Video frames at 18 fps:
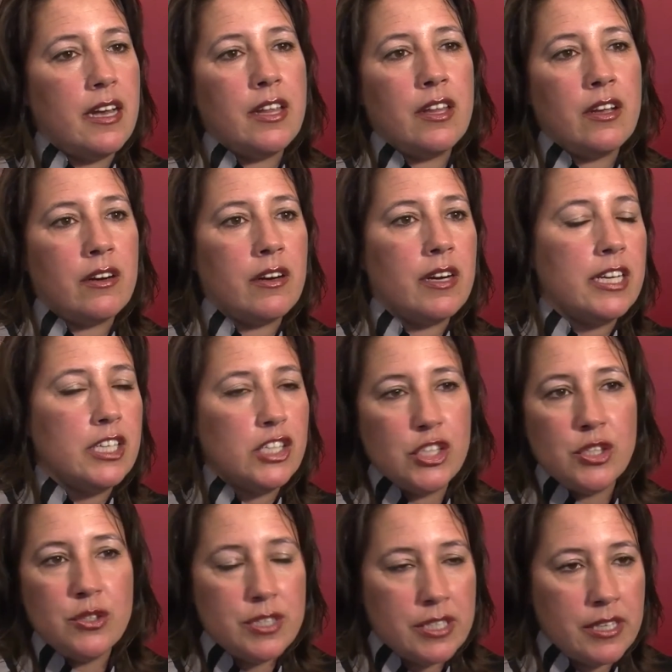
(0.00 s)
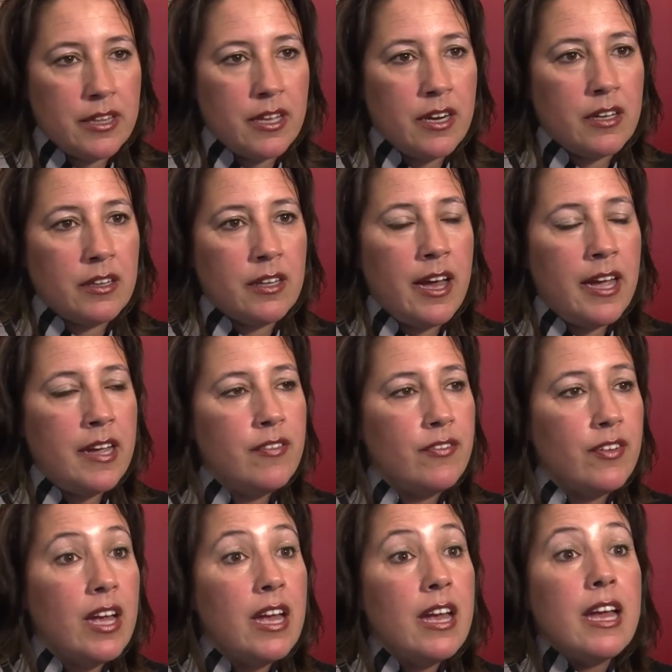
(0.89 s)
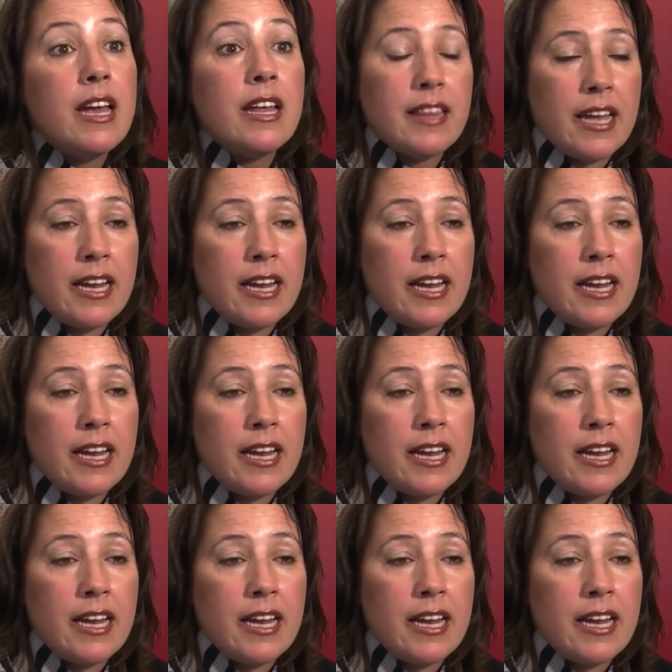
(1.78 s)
other issues in their life,